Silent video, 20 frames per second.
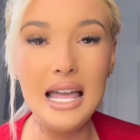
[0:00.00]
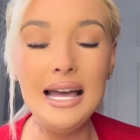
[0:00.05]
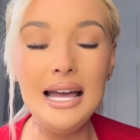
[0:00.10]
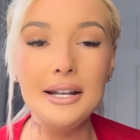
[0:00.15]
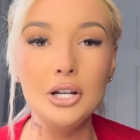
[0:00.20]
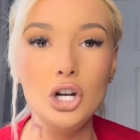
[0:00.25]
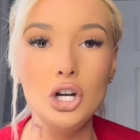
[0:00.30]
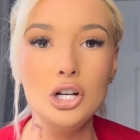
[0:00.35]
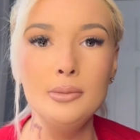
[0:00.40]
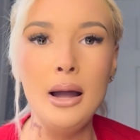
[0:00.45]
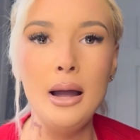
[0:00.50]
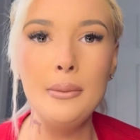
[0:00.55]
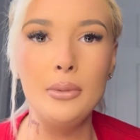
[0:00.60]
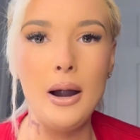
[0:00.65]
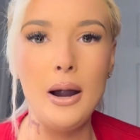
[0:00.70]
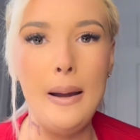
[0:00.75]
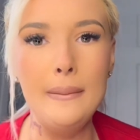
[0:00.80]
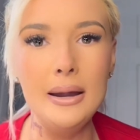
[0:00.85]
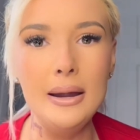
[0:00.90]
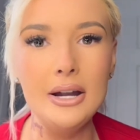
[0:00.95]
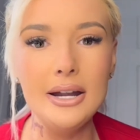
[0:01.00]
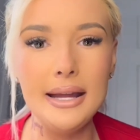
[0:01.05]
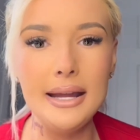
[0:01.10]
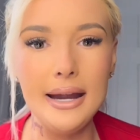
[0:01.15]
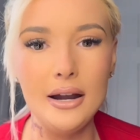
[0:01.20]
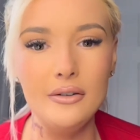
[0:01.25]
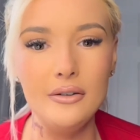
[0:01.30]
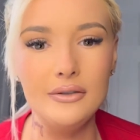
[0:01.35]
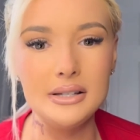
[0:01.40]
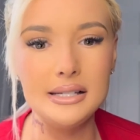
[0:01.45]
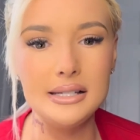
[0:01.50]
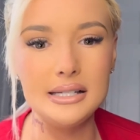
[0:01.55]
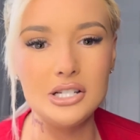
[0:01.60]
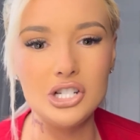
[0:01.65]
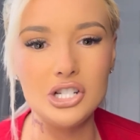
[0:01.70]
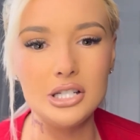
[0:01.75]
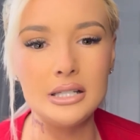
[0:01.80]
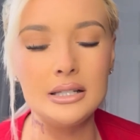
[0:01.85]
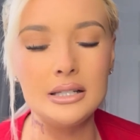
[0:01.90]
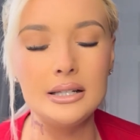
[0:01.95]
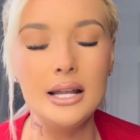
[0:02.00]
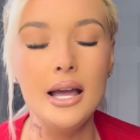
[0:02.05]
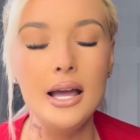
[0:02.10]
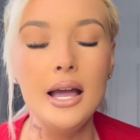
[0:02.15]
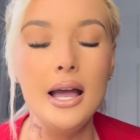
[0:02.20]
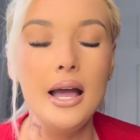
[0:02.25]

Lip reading: go to my primary care physician.